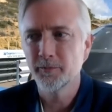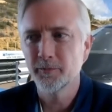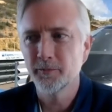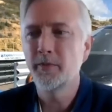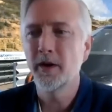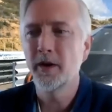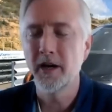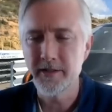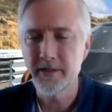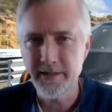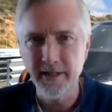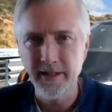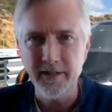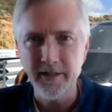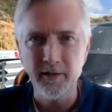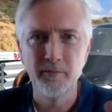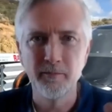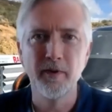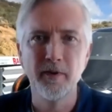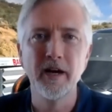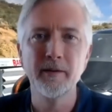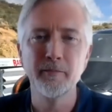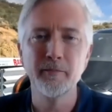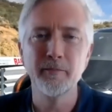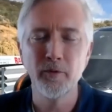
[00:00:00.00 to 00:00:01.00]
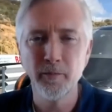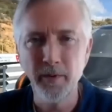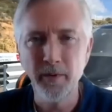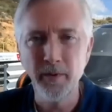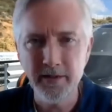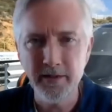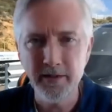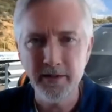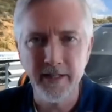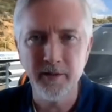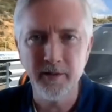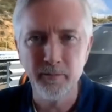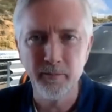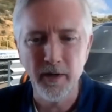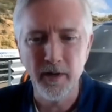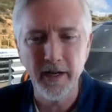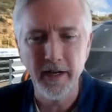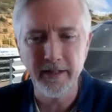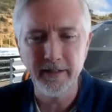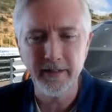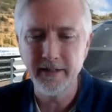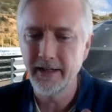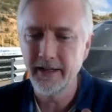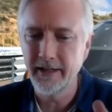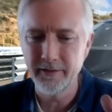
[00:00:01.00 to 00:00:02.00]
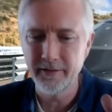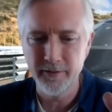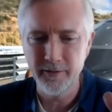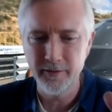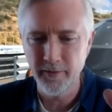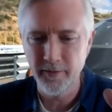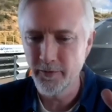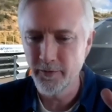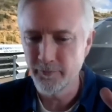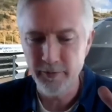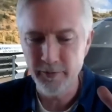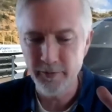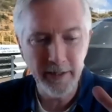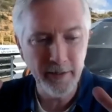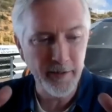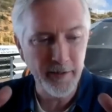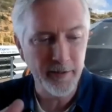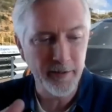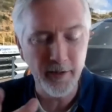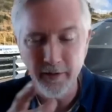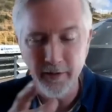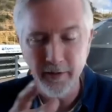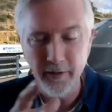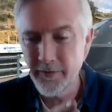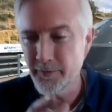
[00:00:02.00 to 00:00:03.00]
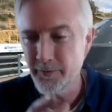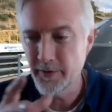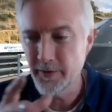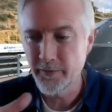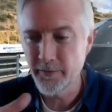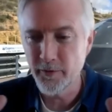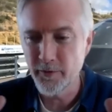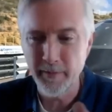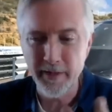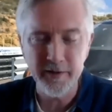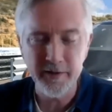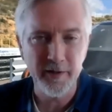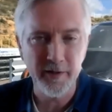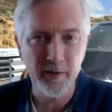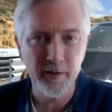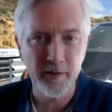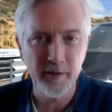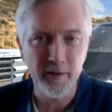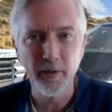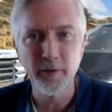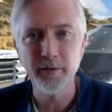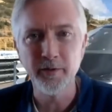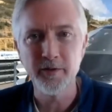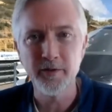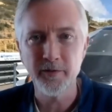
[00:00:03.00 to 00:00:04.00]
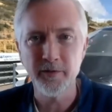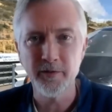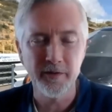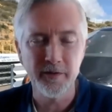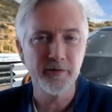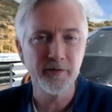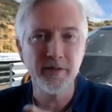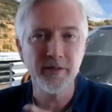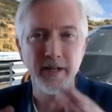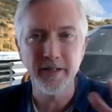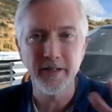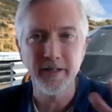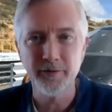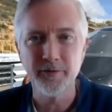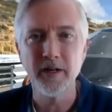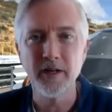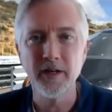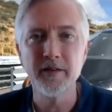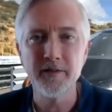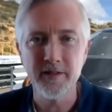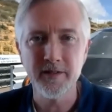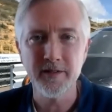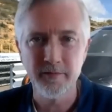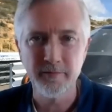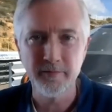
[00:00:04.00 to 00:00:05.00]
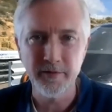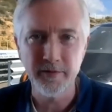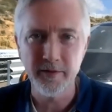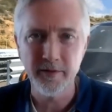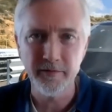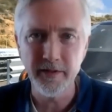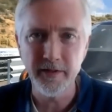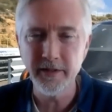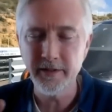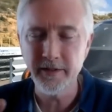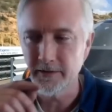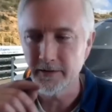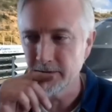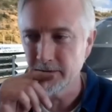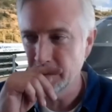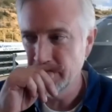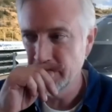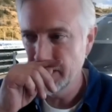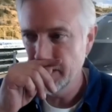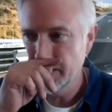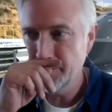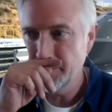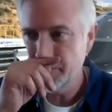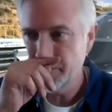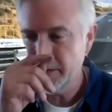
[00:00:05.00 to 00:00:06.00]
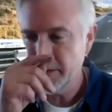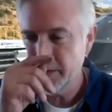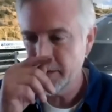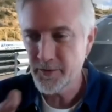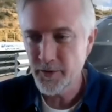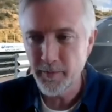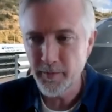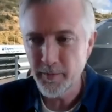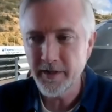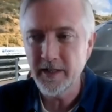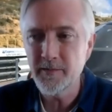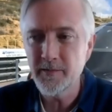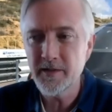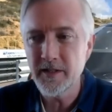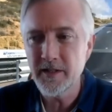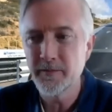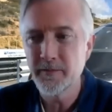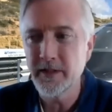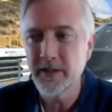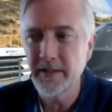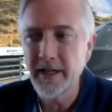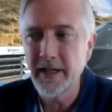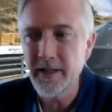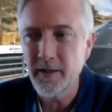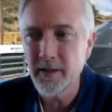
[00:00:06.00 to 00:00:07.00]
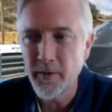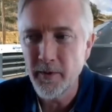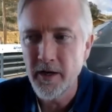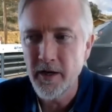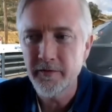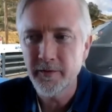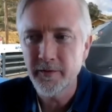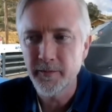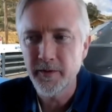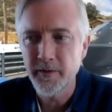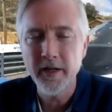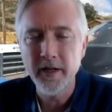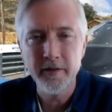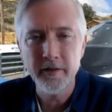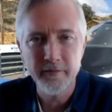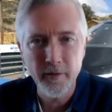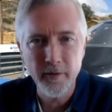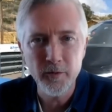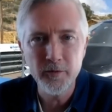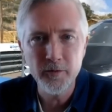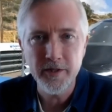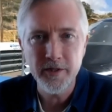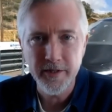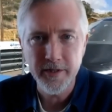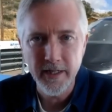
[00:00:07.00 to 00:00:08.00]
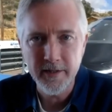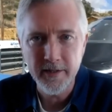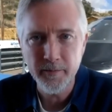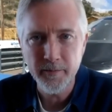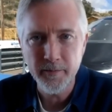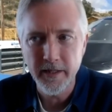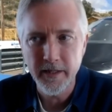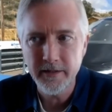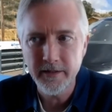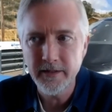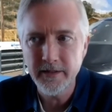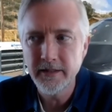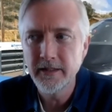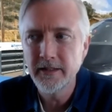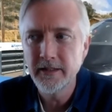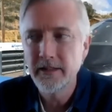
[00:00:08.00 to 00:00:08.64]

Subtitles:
parts get combined, more parts get combined, and you've really only got 3 or 4 major components for your entire drive system for your vehicle. So it becomes something that, apart from the high voltage aspect,